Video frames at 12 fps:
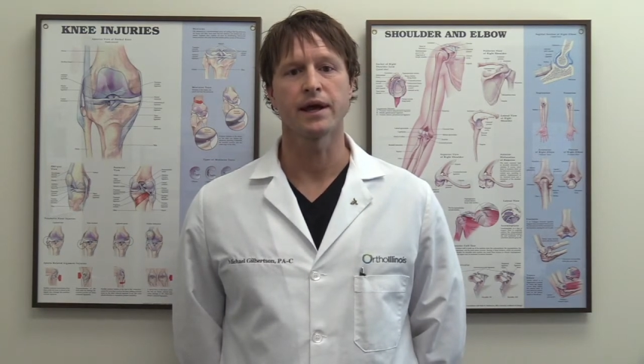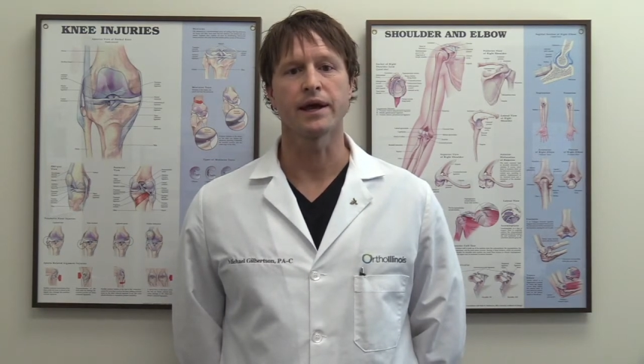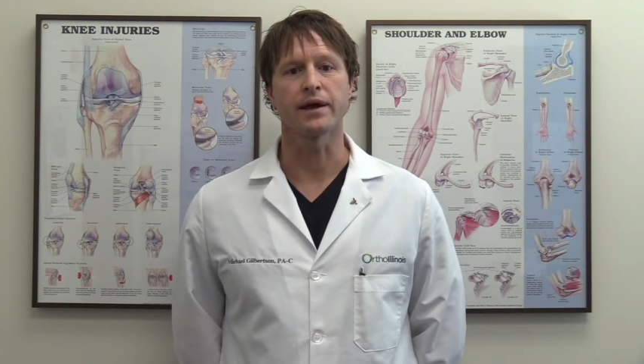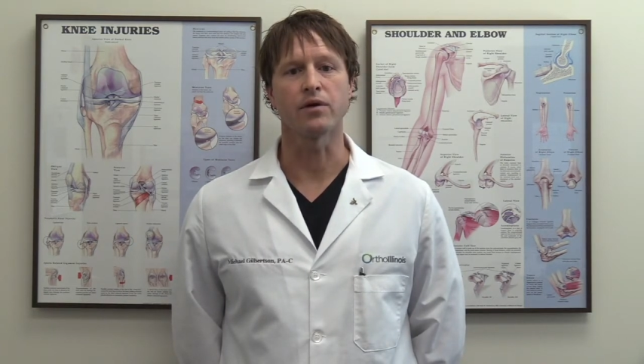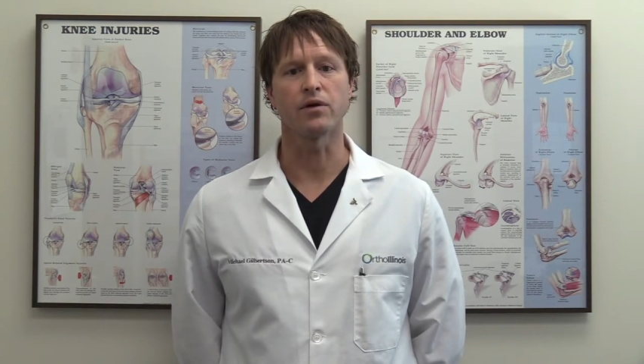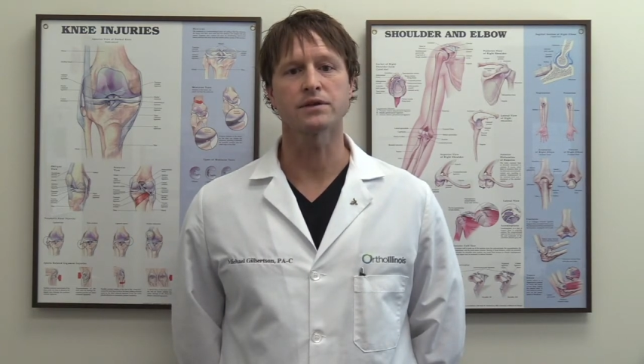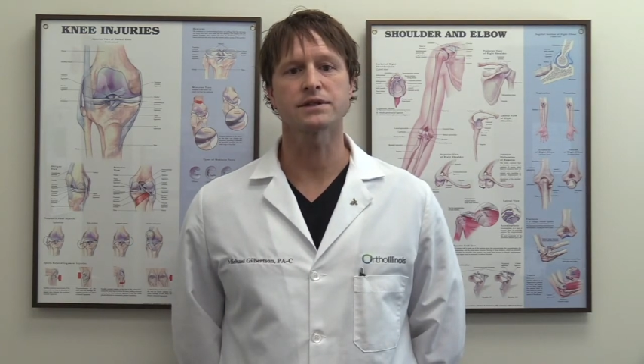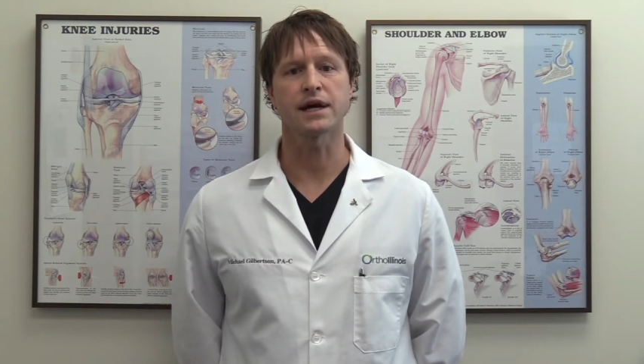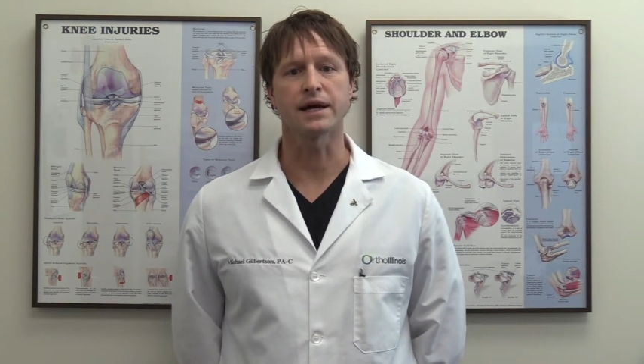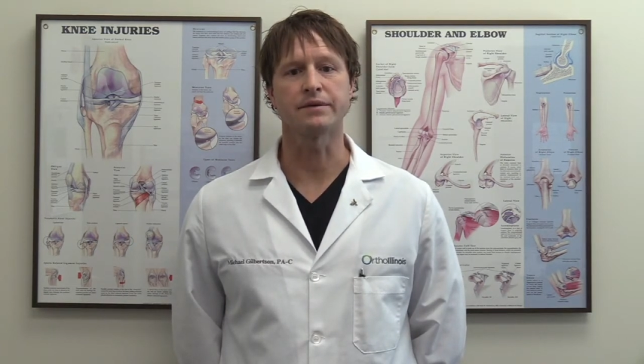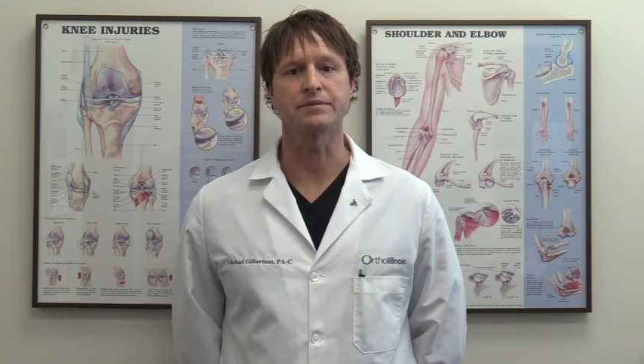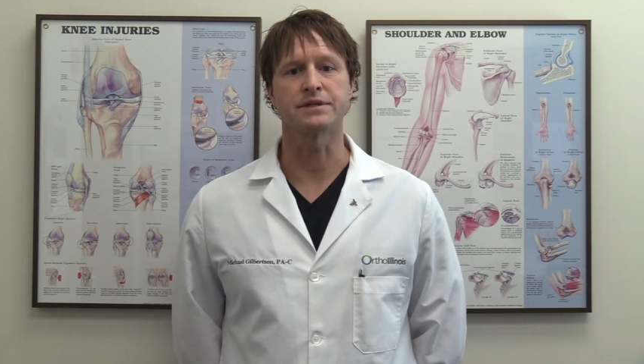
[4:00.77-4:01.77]
at all
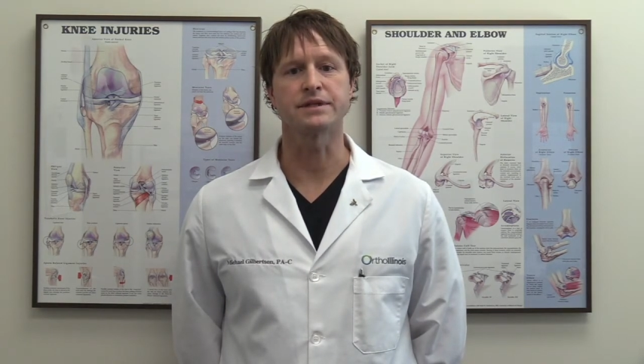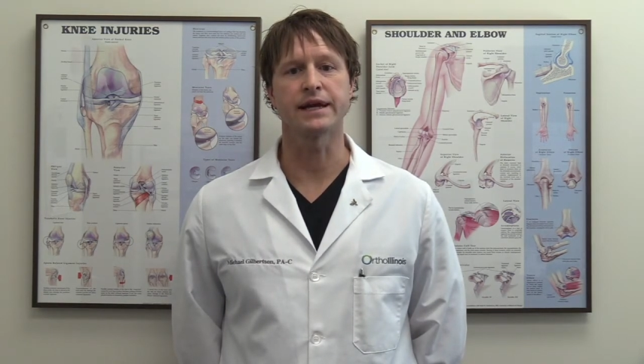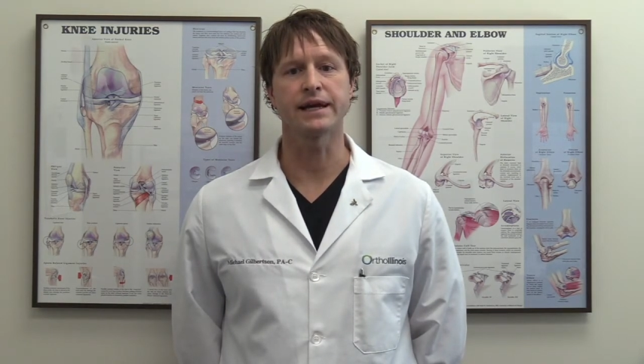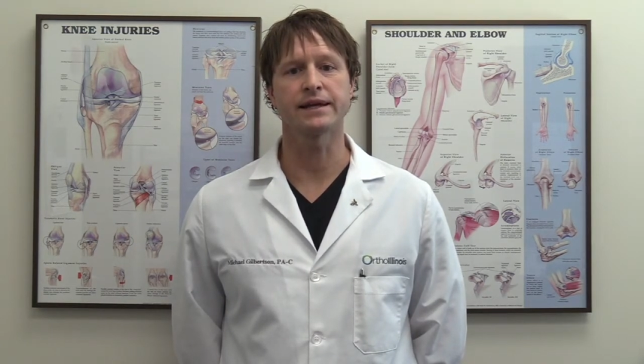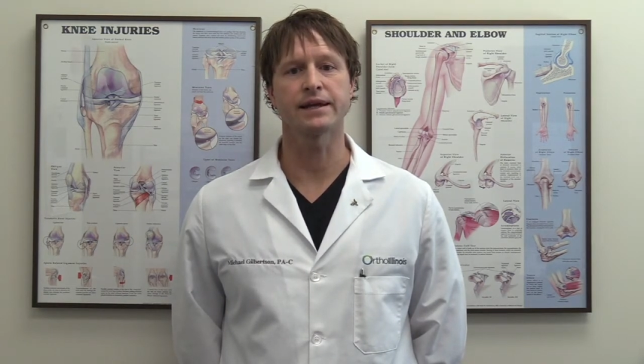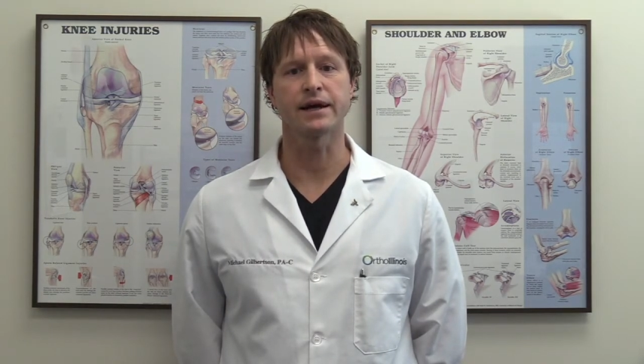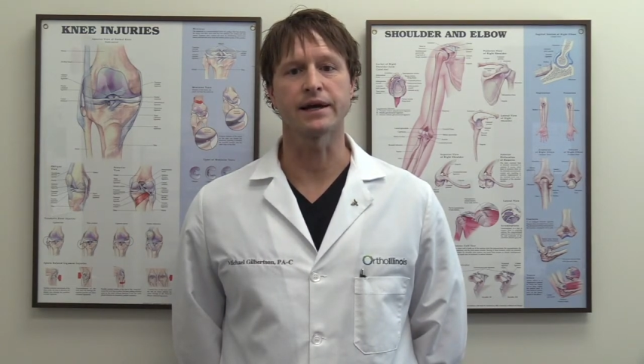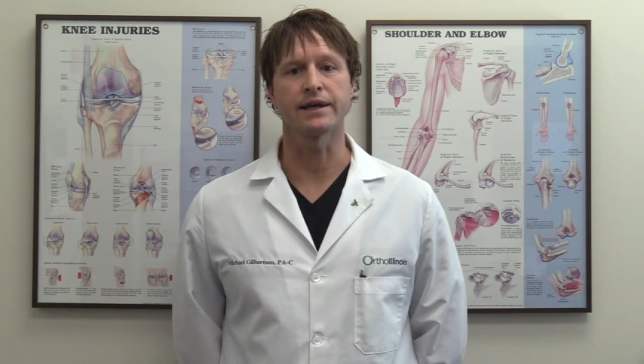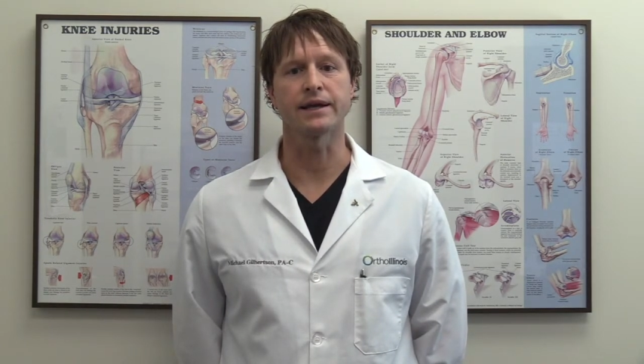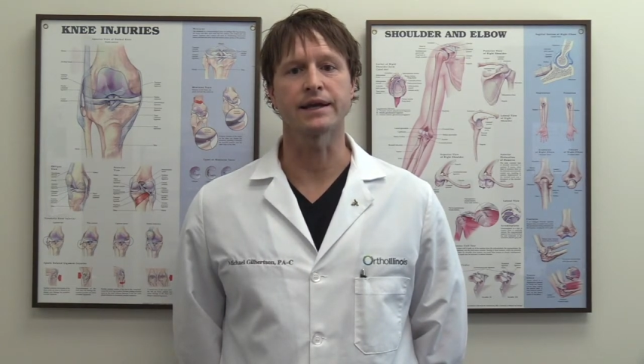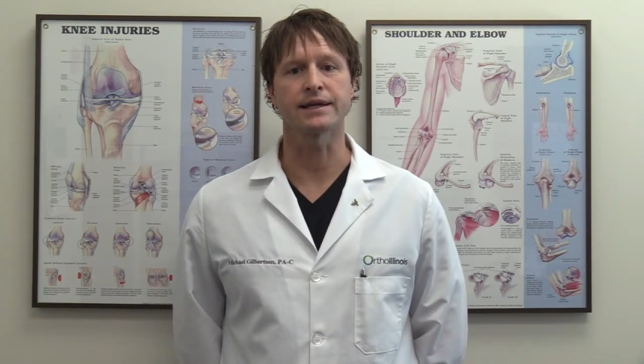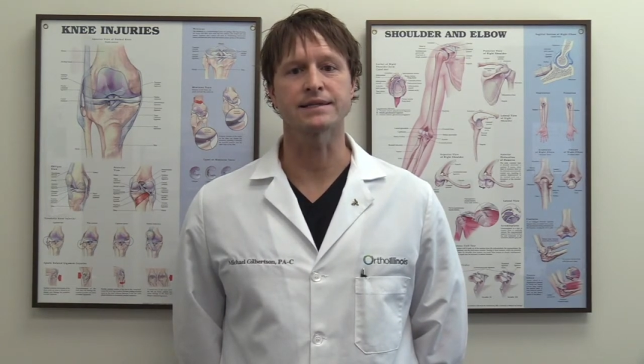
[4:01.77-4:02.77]
times, day and
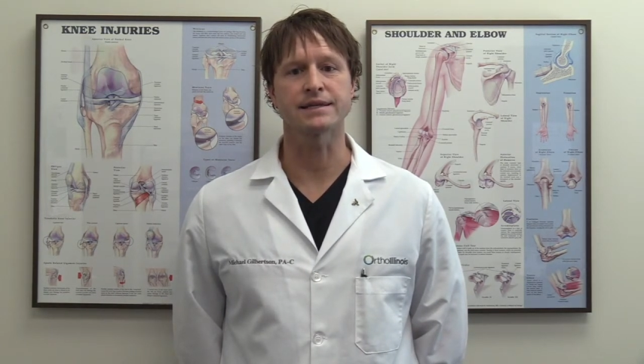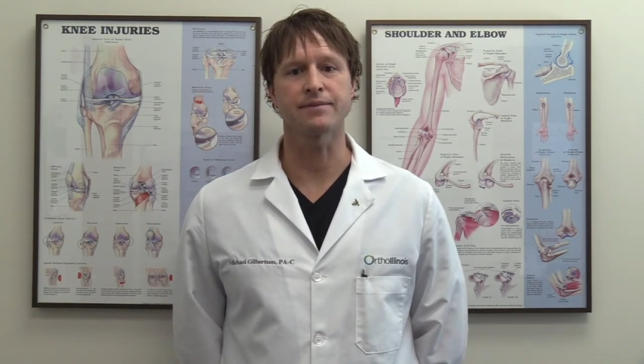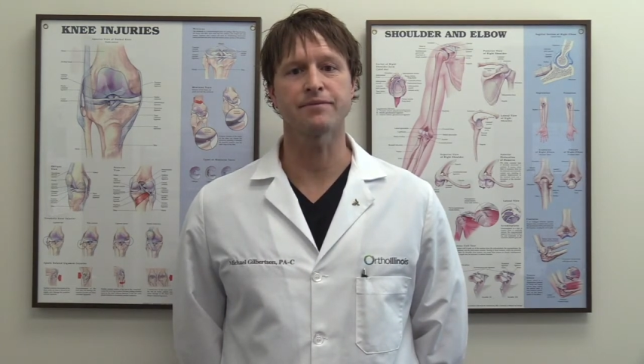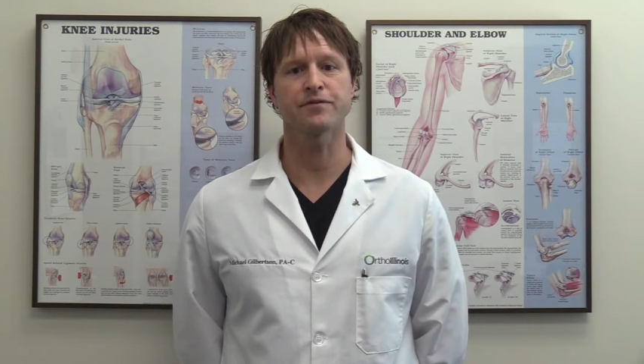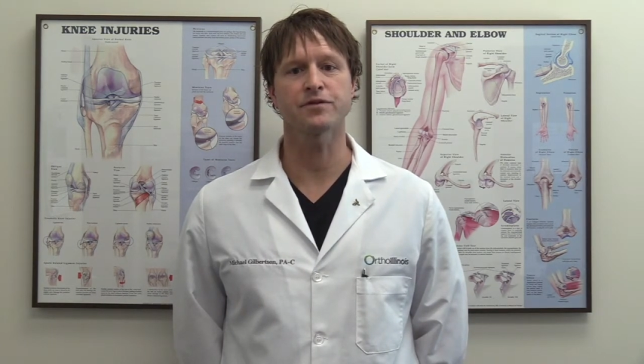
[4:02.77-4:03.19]
night, except for